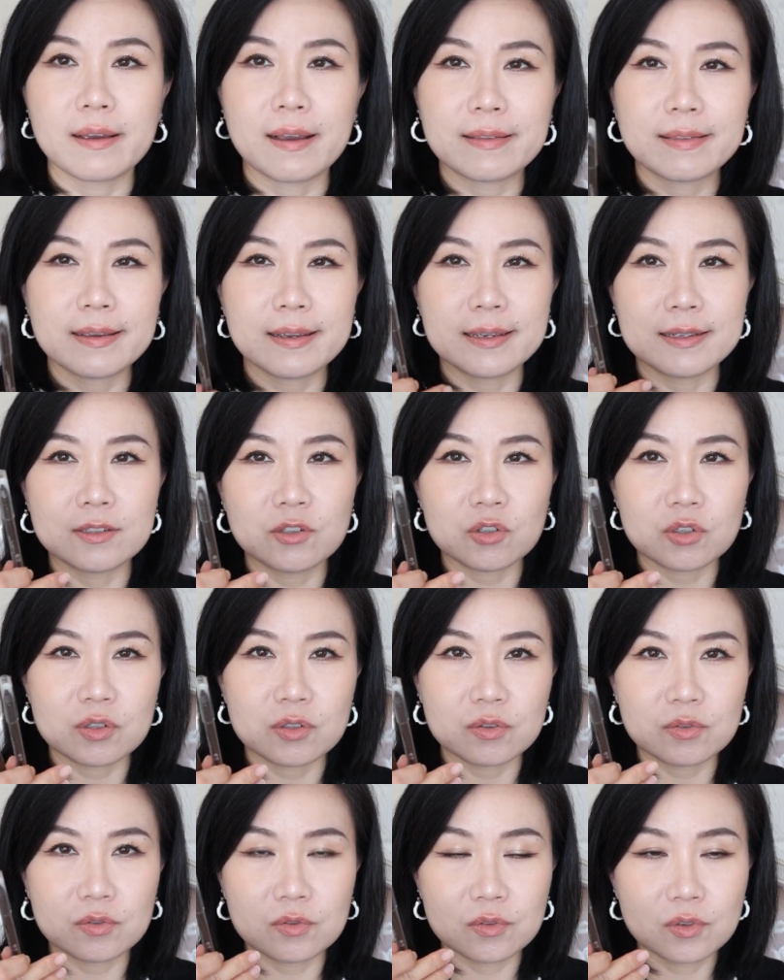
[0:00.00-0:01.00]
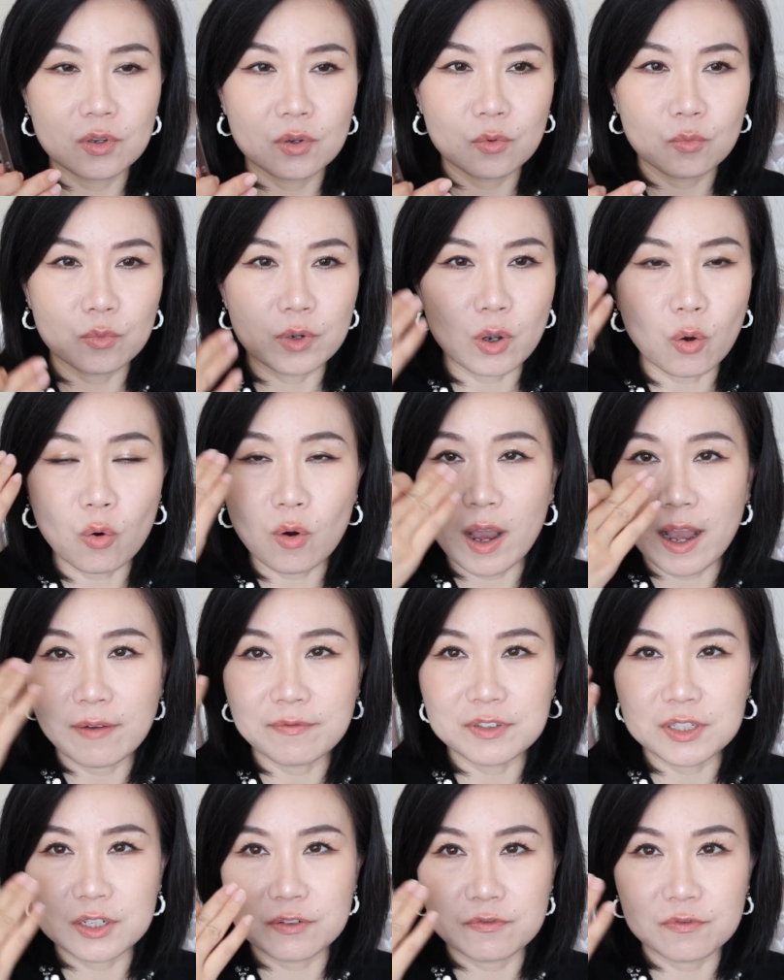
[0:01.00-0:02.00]
I think we all
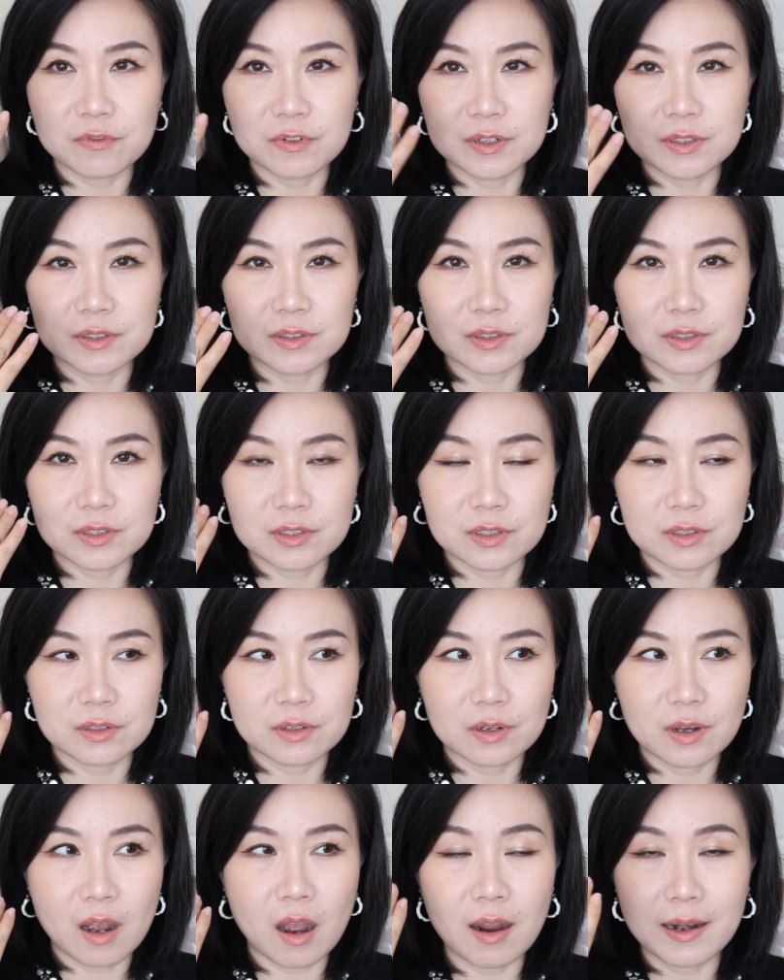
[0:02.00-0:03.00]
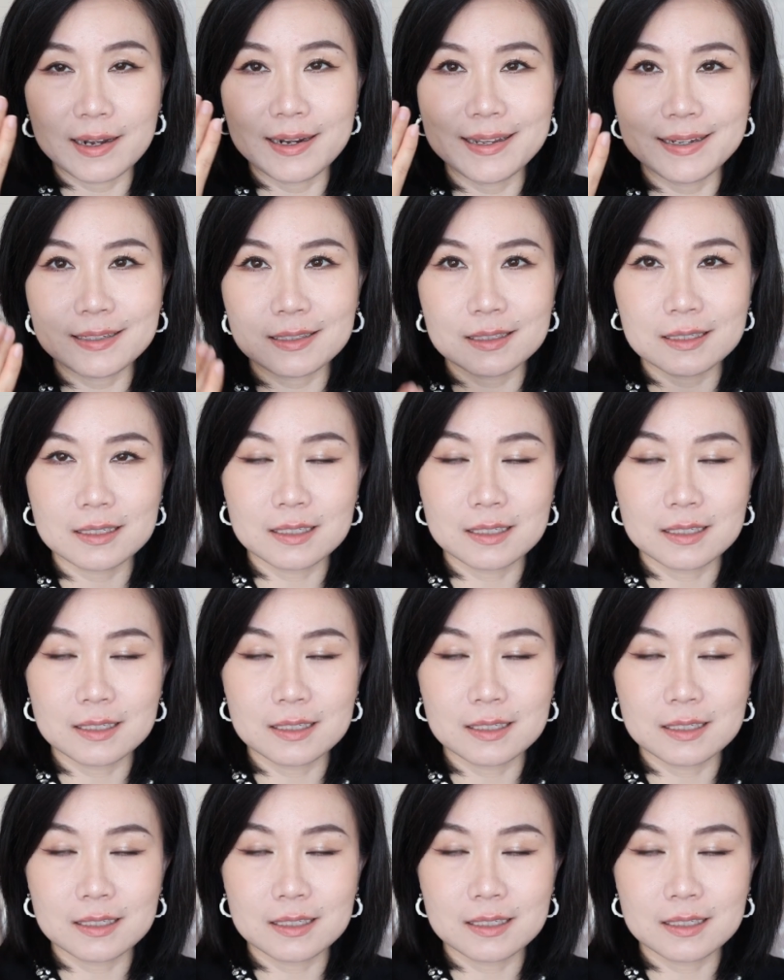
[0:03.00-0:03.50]
have different eyelid.